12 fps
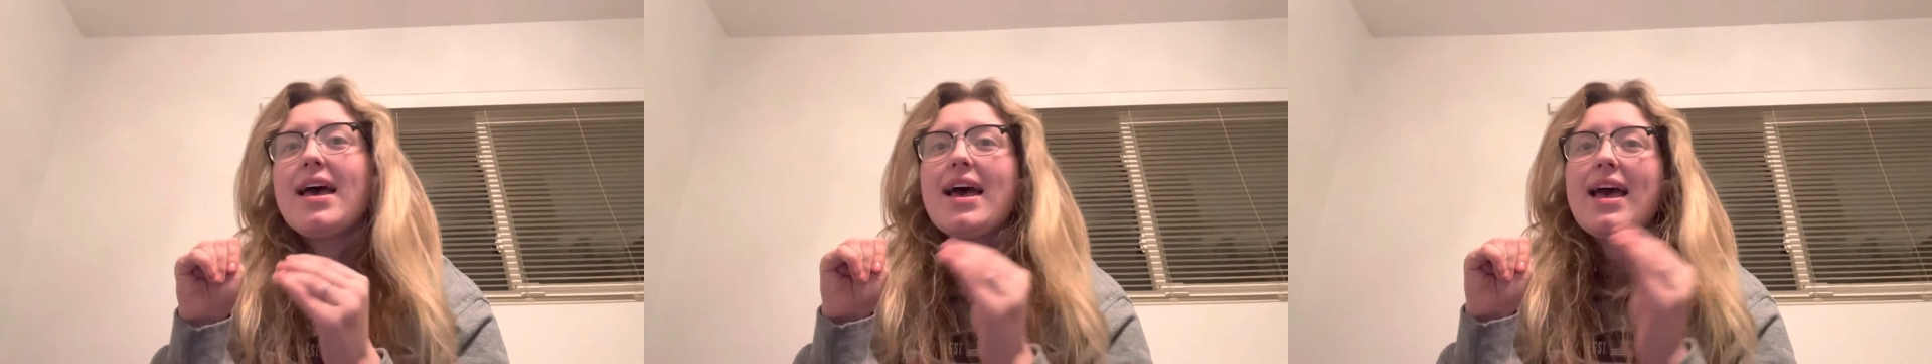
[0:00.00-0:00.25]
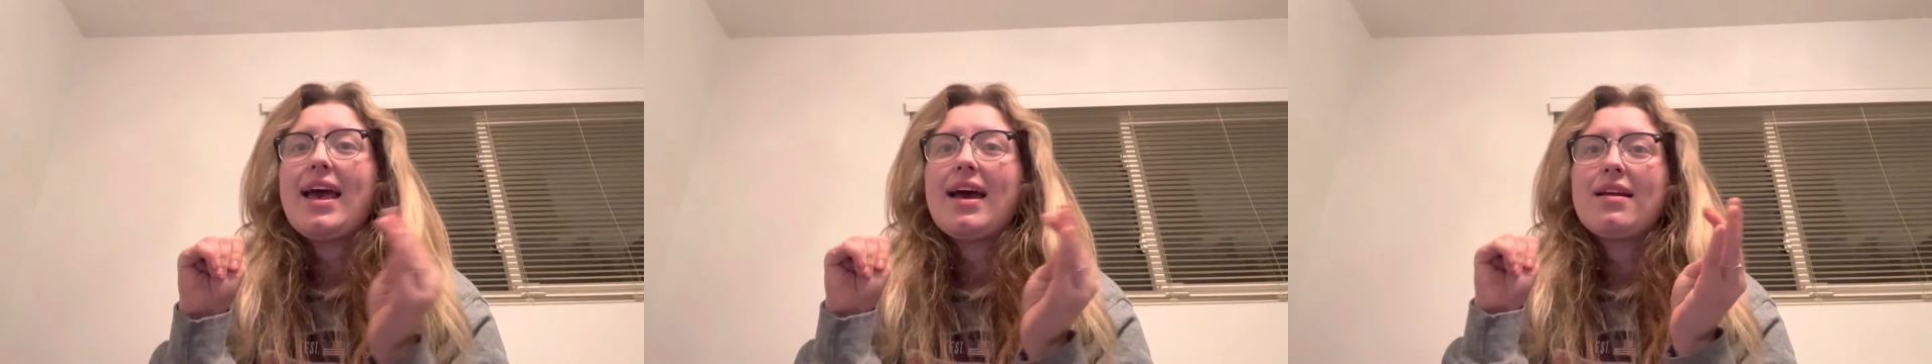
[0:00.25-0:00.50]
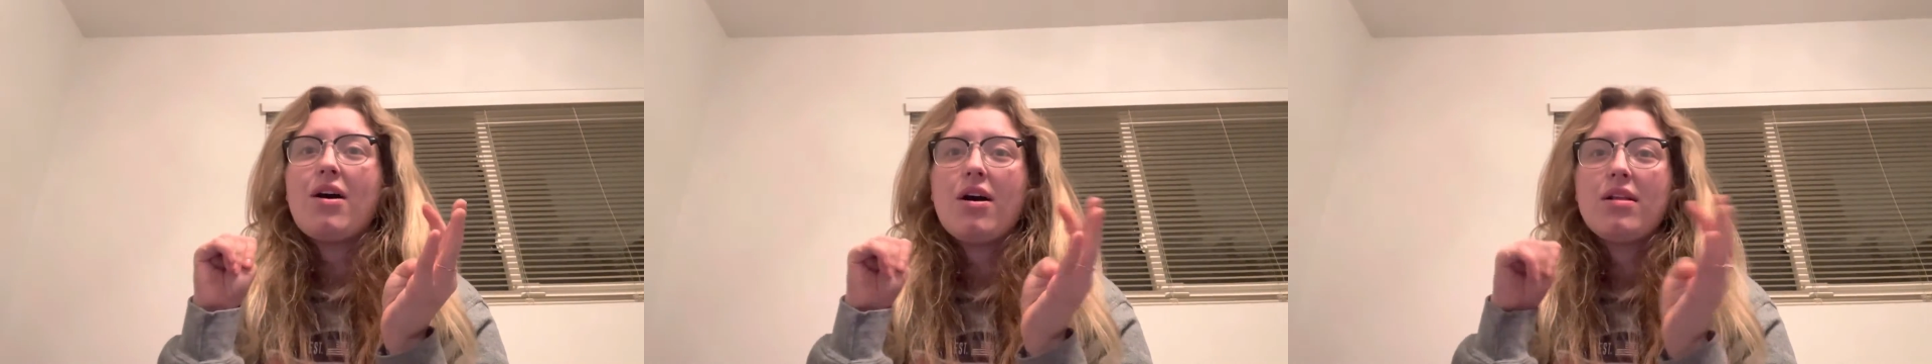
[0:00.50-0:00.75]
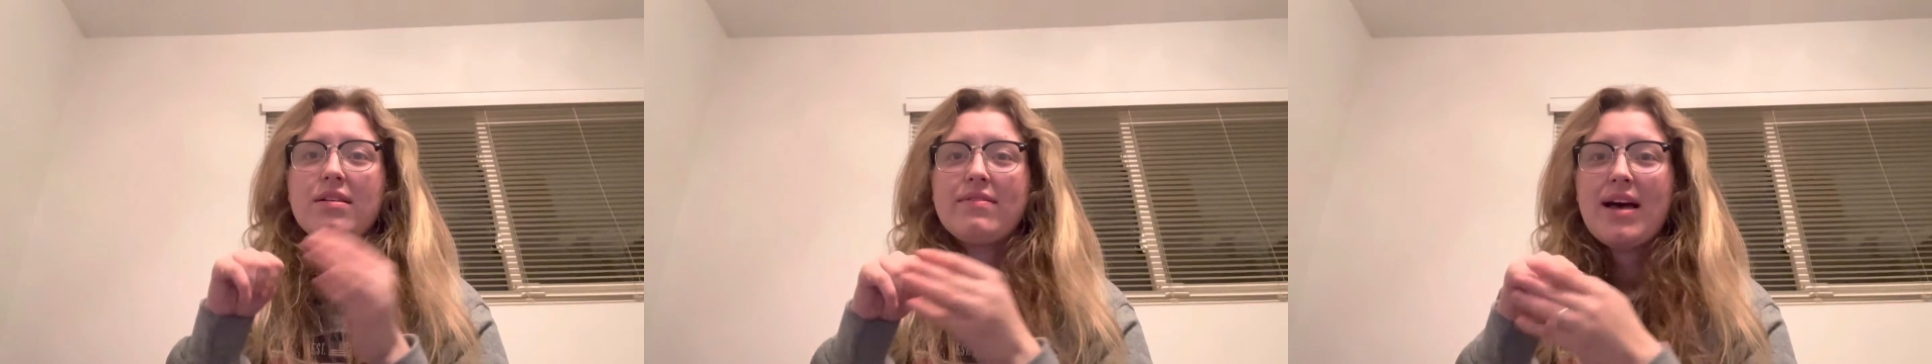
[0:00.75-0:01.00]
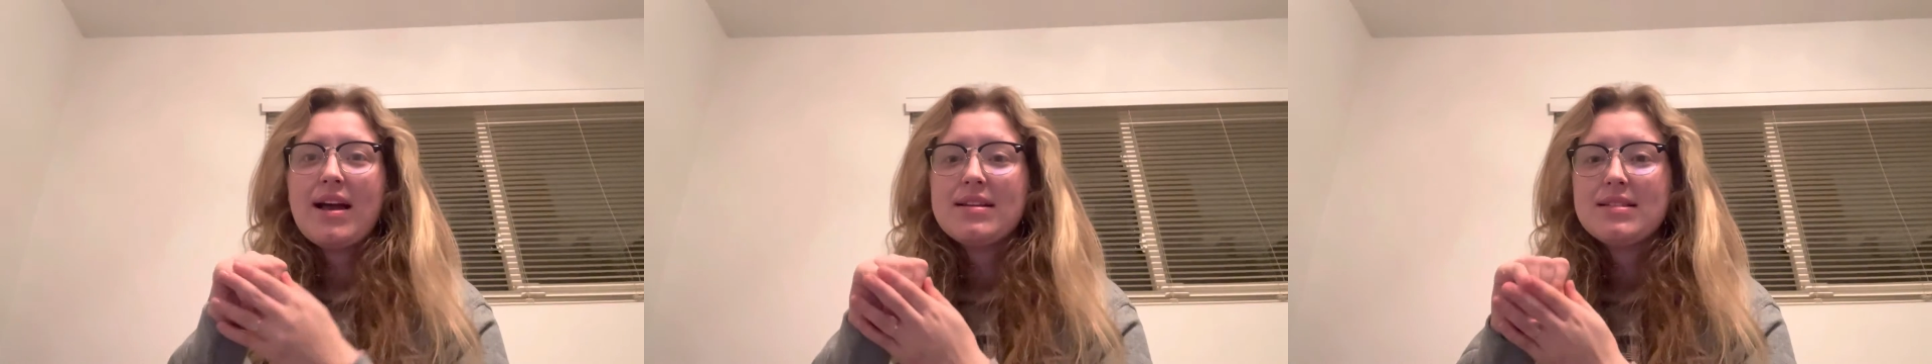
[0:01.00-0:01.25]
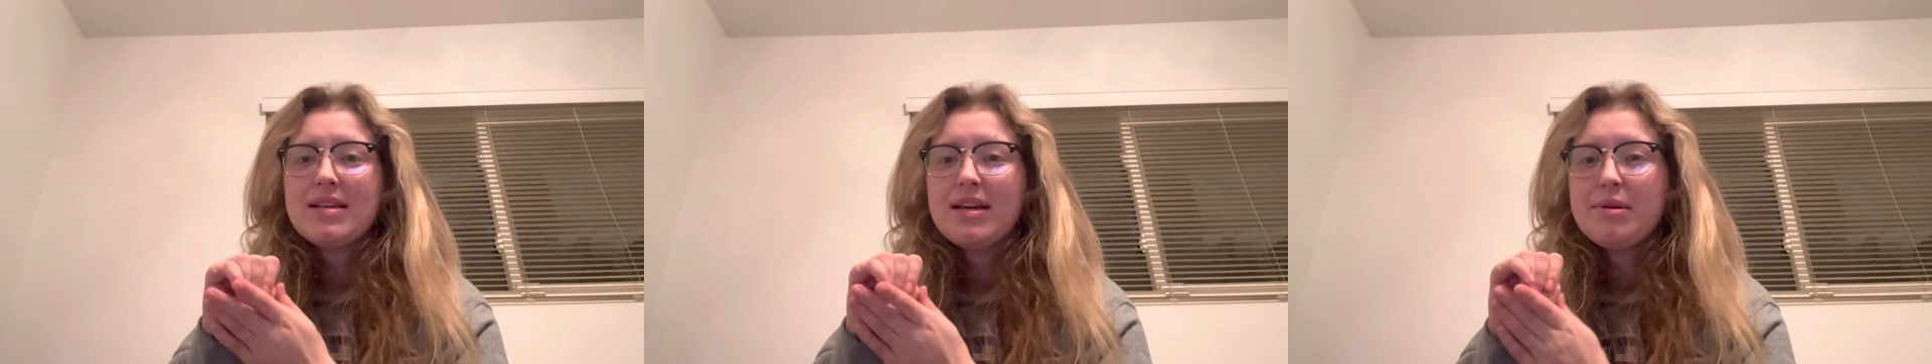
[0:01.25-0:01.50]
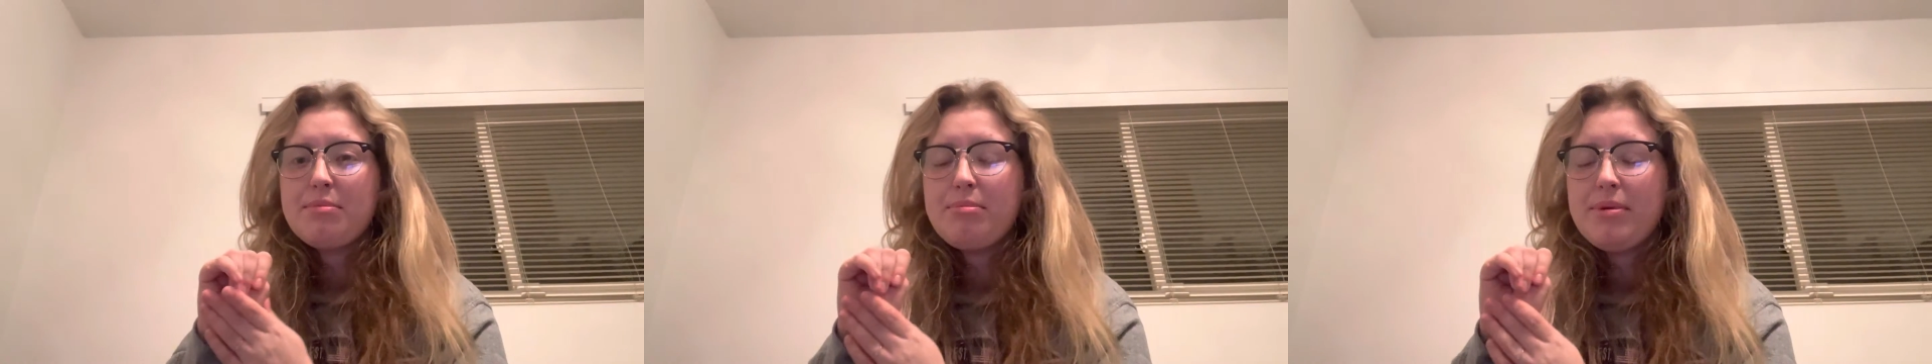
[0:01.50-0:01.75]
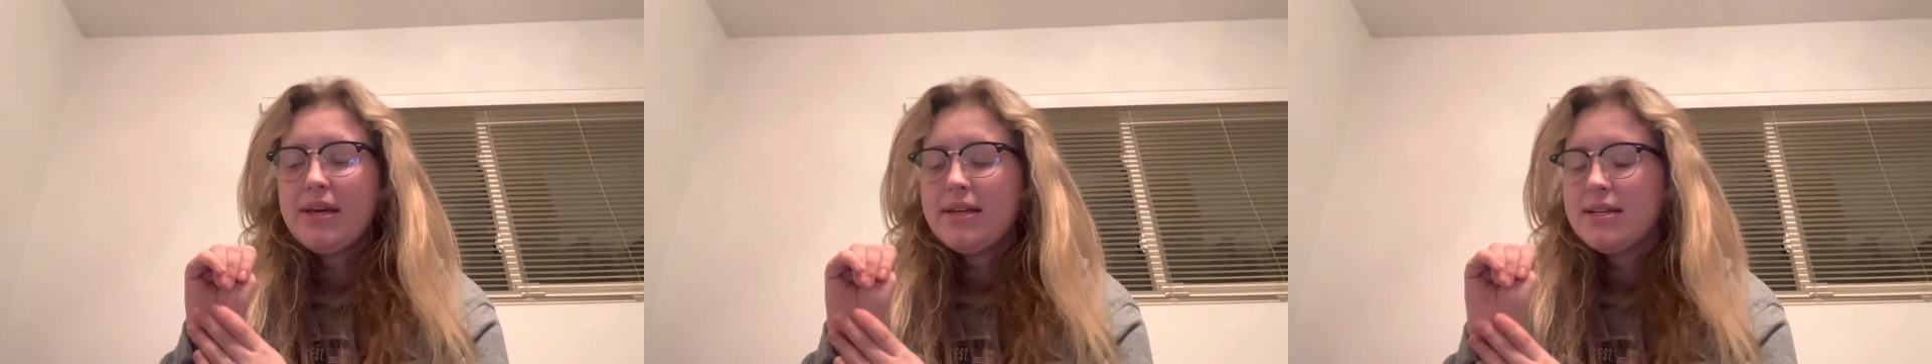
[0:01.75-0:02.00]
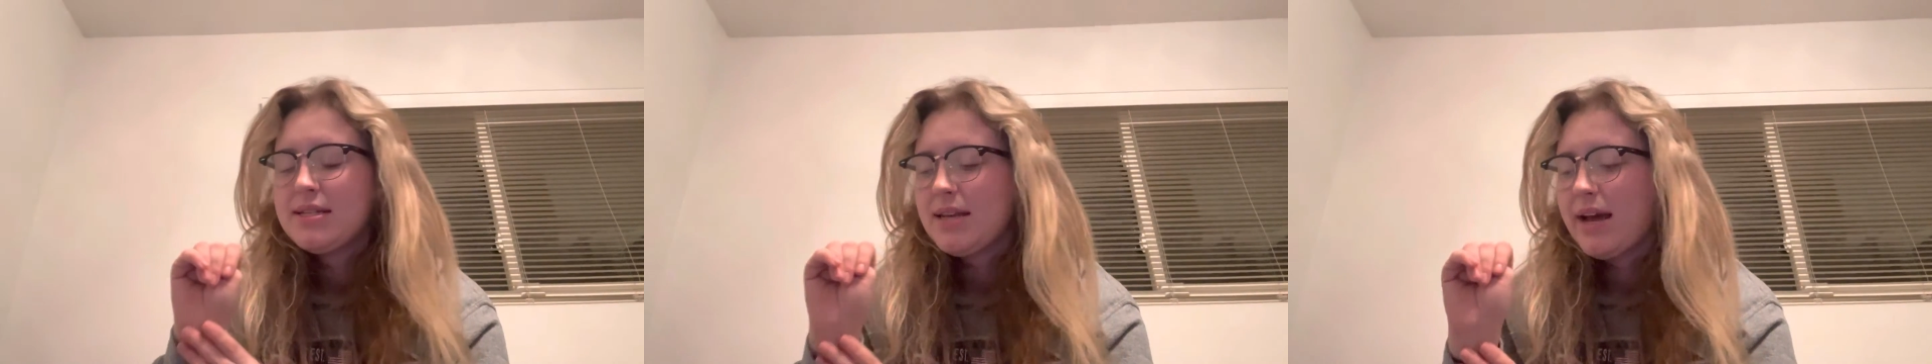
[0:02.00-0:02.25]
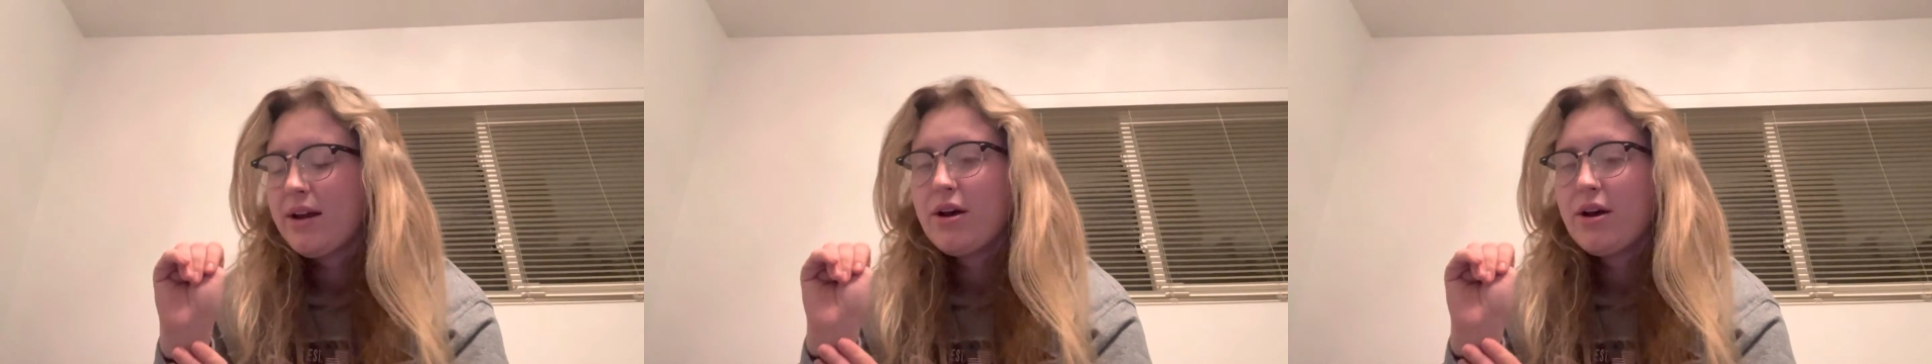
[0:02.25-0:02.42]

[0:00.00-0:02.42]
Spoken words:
and all of that is going to be deciding